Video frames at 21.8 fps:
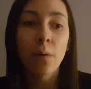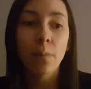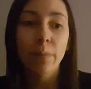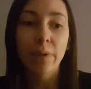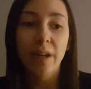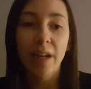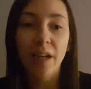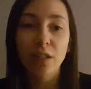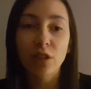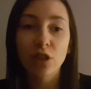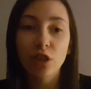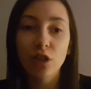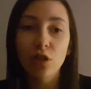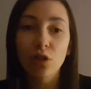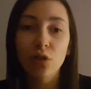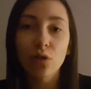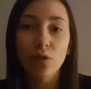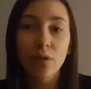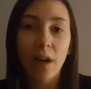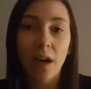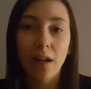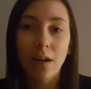But I
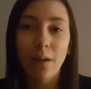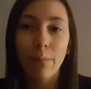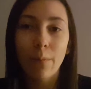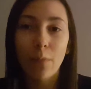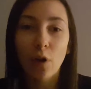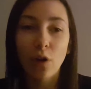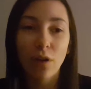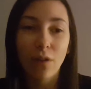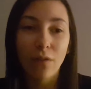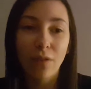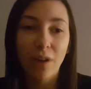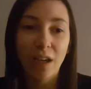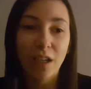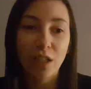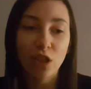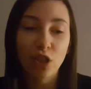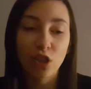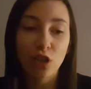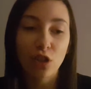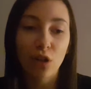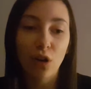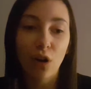do kind of
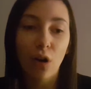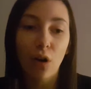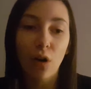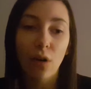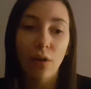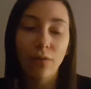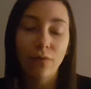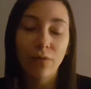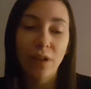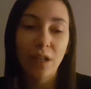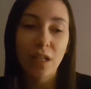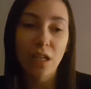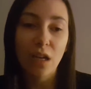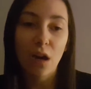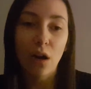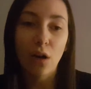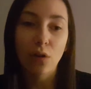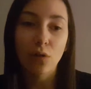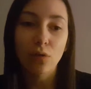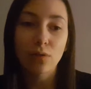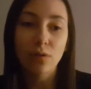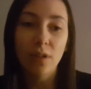motivational
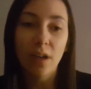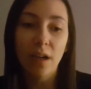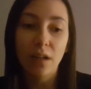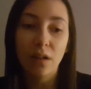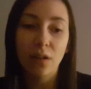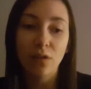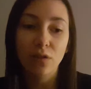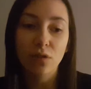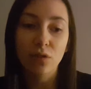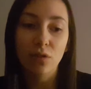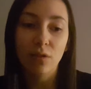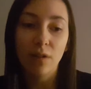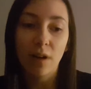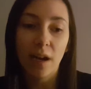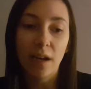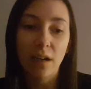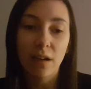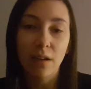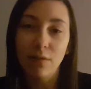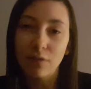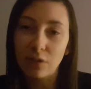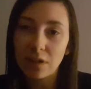videos and also
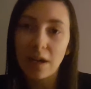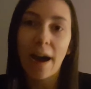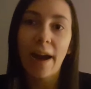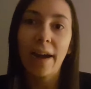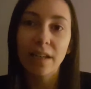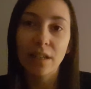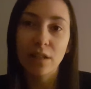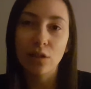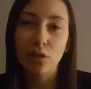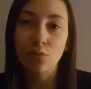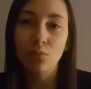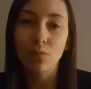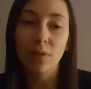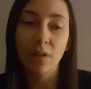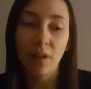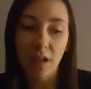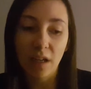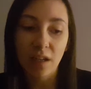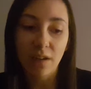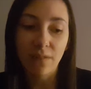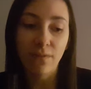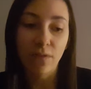kind of guidance
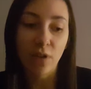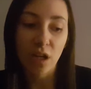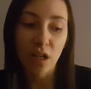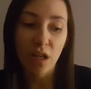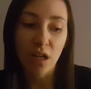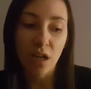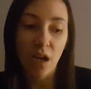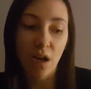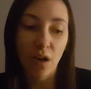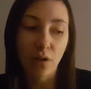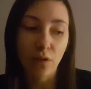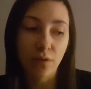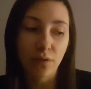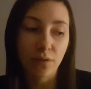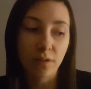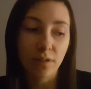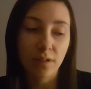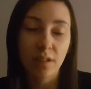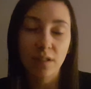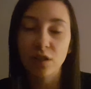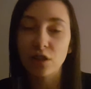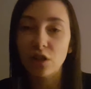related
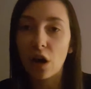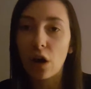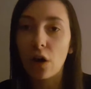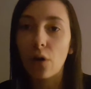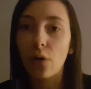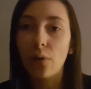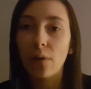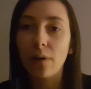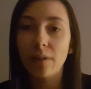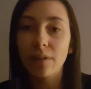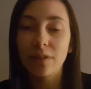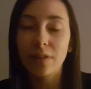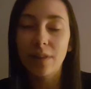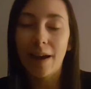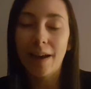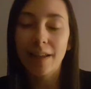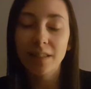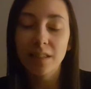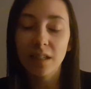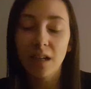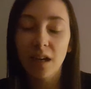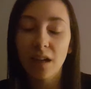videos. So
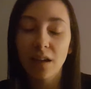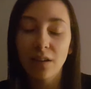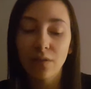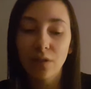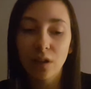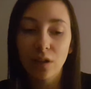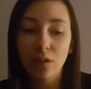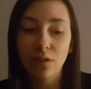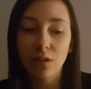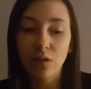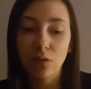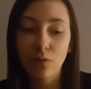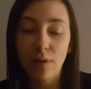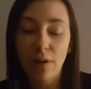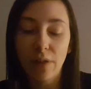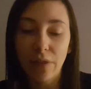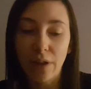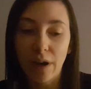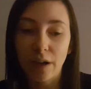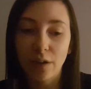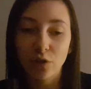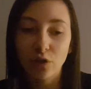that's the kind of videos I do
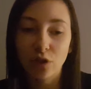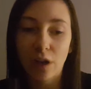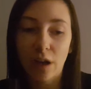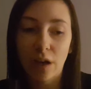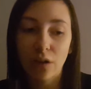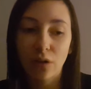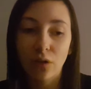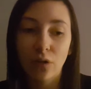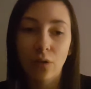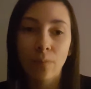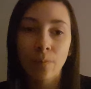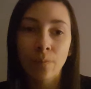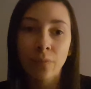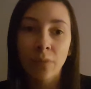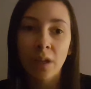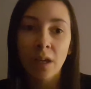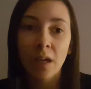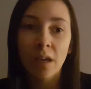on that channel.